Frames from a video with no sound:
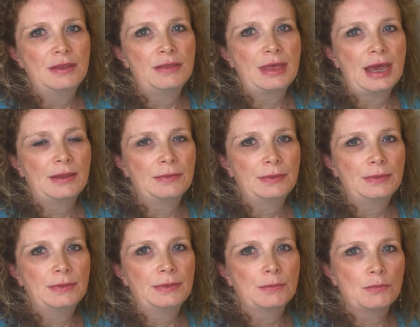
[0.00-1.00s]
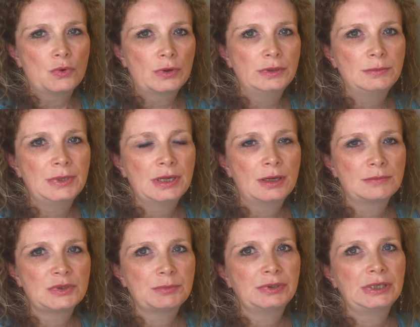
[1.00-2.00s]
that the more you become
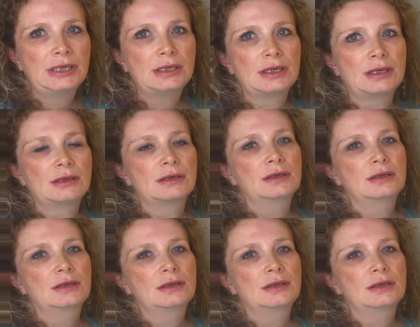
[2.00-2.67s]
depleted,